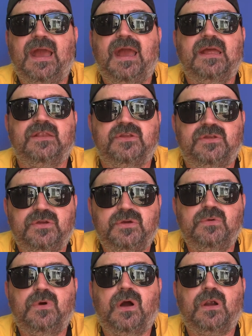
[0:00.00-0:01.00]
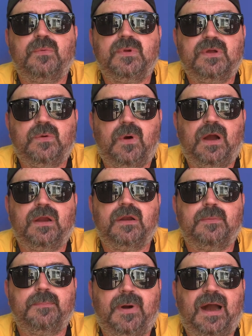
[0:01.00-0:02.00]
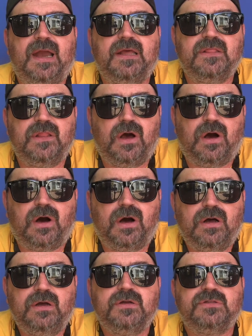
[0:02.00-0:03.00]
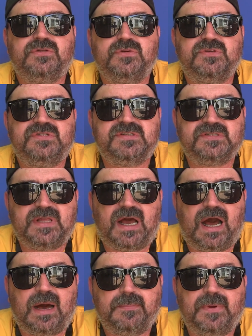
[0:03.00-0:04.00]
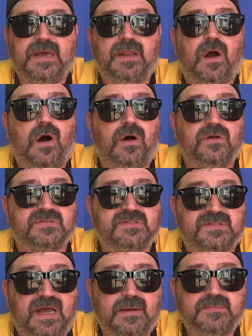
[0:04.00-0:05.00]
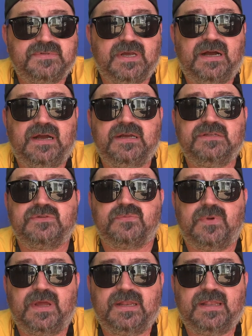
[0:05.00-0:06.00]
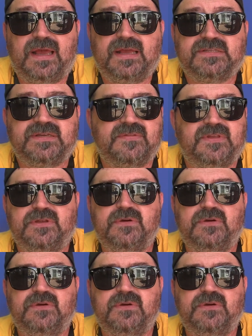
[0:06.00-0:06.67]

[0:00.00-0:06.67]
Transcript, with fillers: and you are required by law to stop at all stop signs, red lights, everything.